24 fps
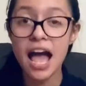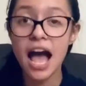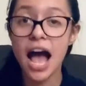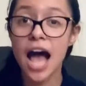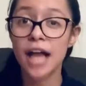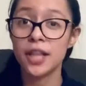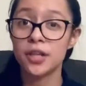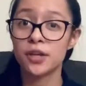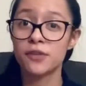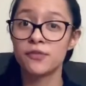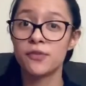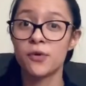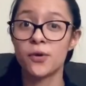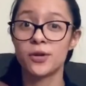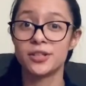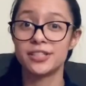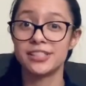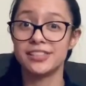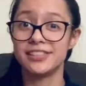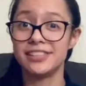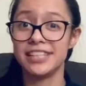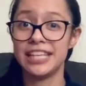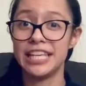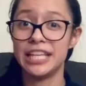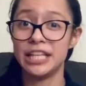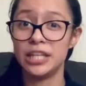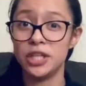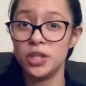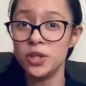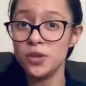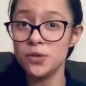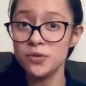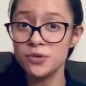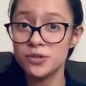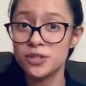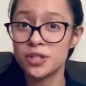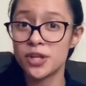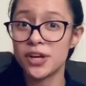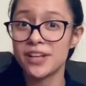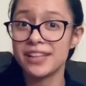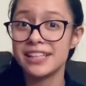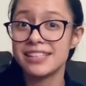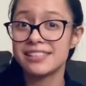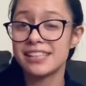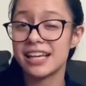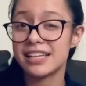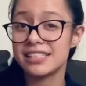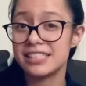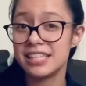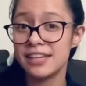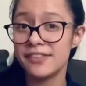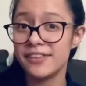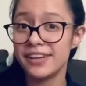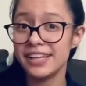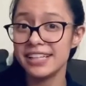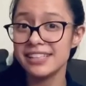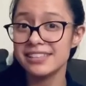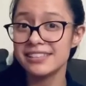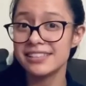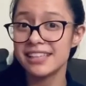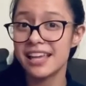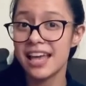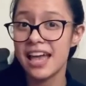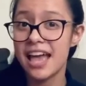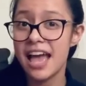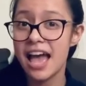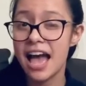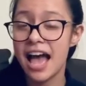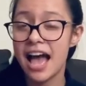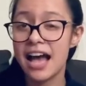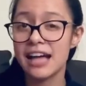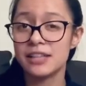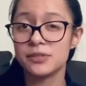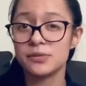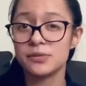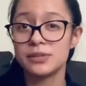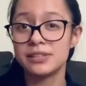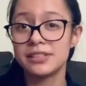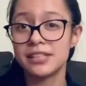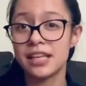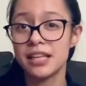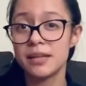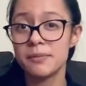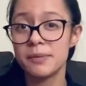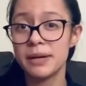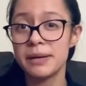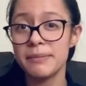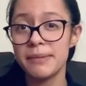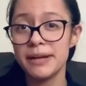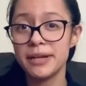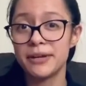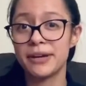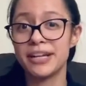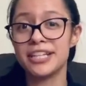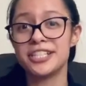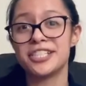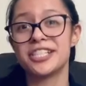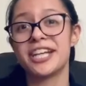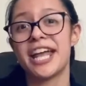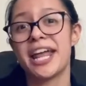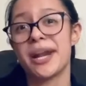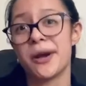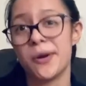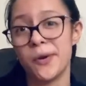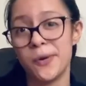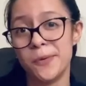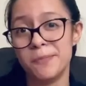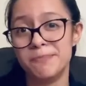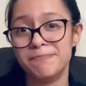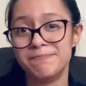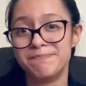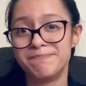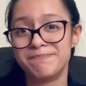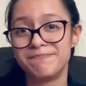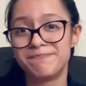I look forward to seeing you during these activities as we celebrate migration at home.